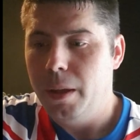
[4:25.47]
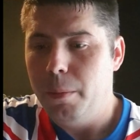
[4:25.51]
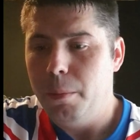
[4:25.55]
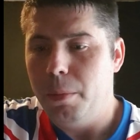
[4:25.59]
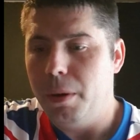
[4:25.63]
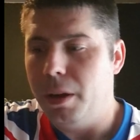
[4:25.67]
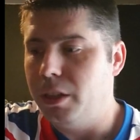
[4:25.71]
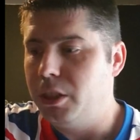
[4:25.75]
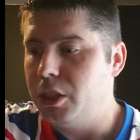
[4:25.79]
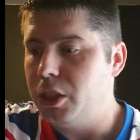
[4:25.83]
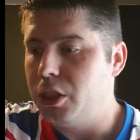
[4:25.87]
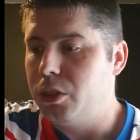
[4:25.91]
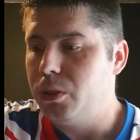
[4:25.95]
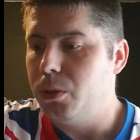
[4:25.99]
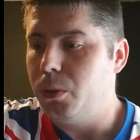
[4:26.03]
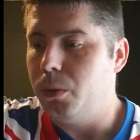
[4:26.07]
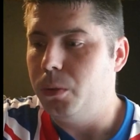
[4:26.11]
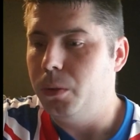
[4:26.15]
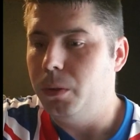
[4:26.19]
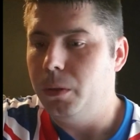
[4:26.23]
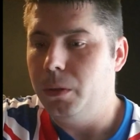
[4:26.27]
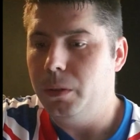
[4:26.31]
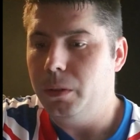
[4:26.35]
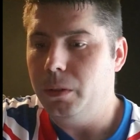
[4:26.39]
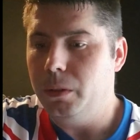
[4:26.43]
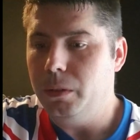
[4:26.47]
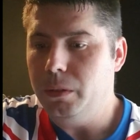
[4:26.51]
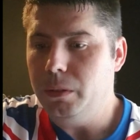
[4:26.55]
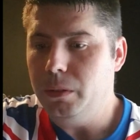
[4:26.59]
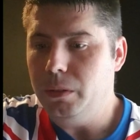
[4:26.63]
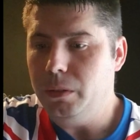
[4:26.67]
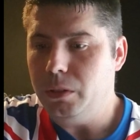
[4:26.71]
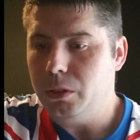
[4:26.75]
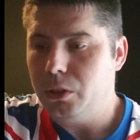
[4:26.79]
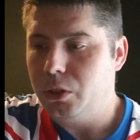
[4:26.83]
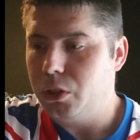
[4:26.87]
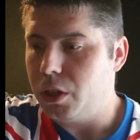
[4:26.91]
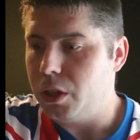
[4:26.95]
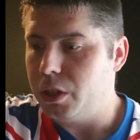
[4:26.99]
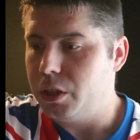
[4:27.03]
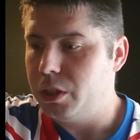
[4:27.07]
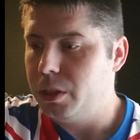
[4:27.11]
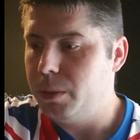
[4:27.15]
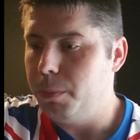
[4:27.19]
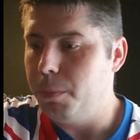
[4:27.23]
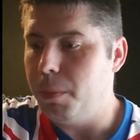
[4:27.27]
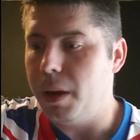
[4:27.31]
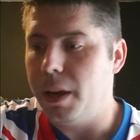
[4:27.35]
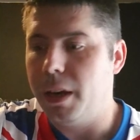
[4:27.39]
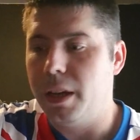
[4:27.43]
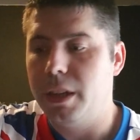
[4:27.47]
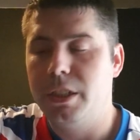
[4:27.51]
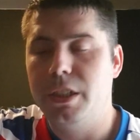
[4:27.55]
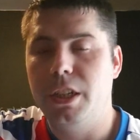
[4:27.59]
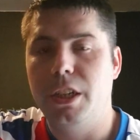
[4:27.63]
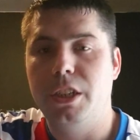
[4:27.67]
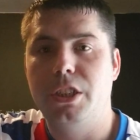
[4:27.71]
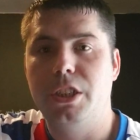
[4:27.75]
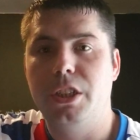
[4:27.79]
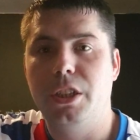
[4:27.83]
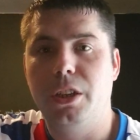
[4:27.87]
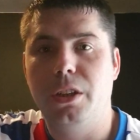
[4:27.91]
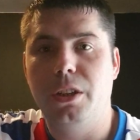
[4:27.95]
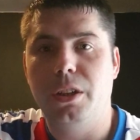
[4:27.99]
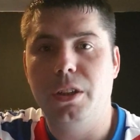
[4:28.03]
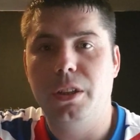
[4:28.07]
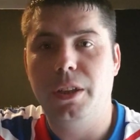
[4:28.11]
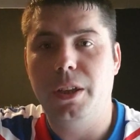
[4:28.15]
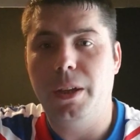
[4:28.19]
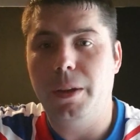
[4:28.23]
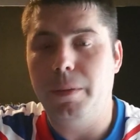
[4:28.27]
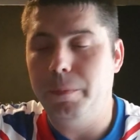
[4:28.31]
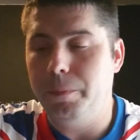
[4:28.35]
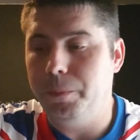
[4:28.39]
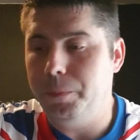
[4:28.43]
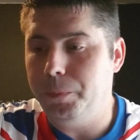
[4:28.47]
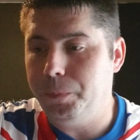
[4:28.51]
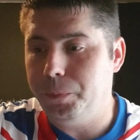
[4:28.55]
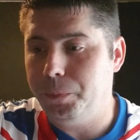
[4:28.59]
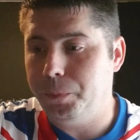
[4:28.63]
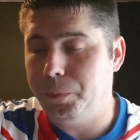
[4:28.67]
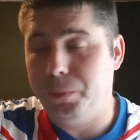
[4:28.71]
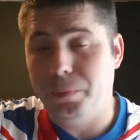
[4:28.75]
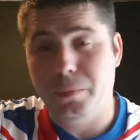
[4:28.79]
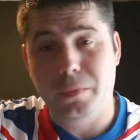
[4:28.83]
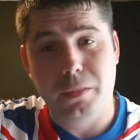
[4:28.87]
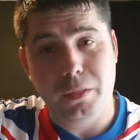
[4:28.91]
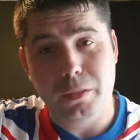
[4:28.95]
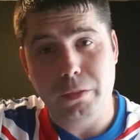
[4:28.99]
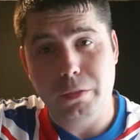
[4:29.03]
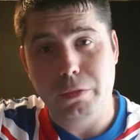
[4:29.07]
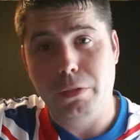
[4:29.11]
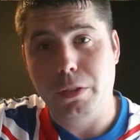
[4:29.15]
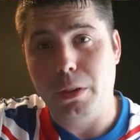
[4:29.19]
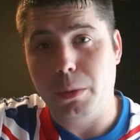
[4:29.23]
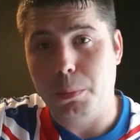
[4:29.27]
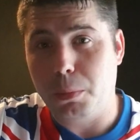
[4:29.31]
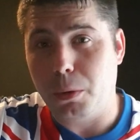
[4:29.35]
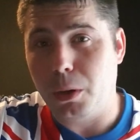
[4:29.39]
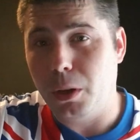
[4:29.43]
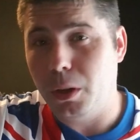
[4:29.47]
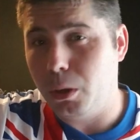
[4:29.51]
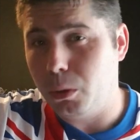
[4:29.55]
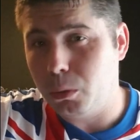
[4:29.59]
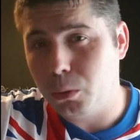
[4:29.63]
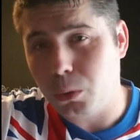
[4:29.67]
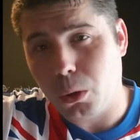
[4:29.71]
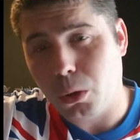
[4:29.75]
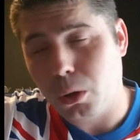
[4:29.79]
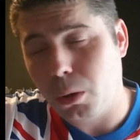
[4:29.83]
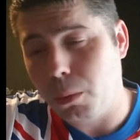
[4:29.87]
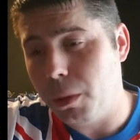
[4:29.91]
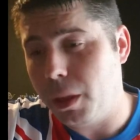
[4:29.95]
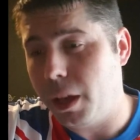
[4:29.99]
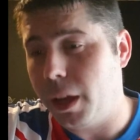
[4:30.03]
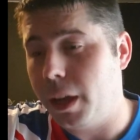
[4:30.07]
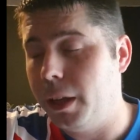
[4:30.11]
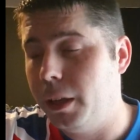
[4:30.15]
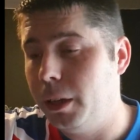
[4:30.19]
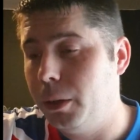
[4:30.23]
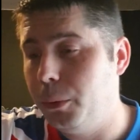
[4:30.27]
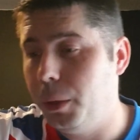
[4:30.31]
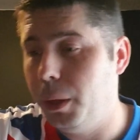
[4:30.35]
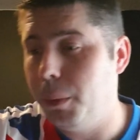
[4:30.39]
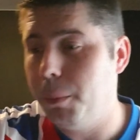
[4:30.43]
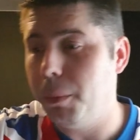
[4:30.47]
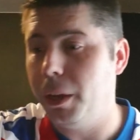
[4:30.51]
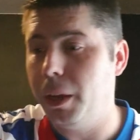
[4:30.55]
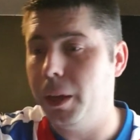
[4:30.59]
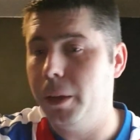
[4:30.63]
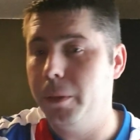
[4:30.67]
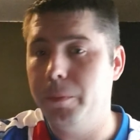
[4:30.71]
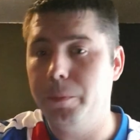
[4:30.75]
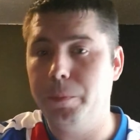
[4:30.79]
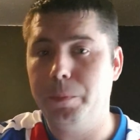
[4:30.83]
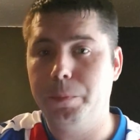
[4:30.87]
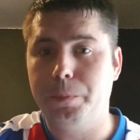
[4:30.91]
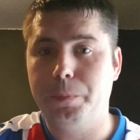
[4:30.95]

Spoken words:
But I just don't trust Barisic to cut it. Fair point, I'll talk about that in a wee minute.